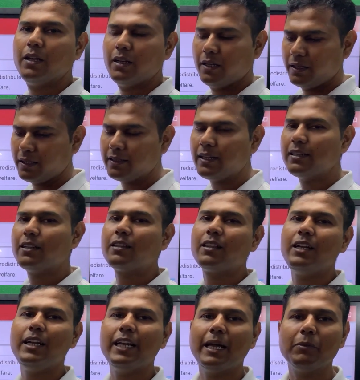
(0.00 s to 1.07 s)
these are the three
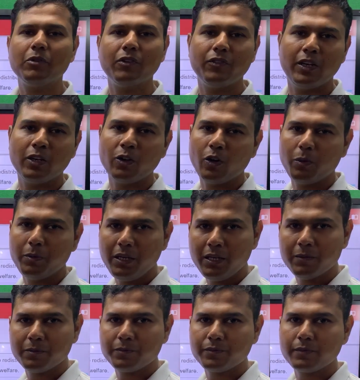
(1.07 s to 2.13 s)
types of economy
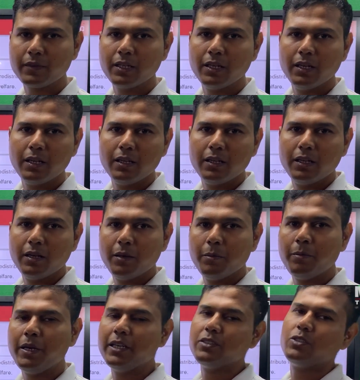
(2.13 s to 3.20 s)

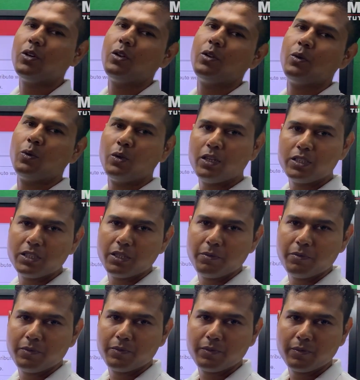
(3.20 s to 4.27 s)
based on
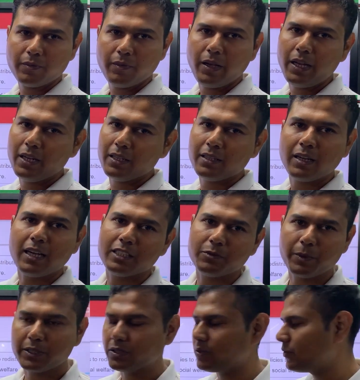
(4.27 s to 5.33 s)
ownership and other aspects of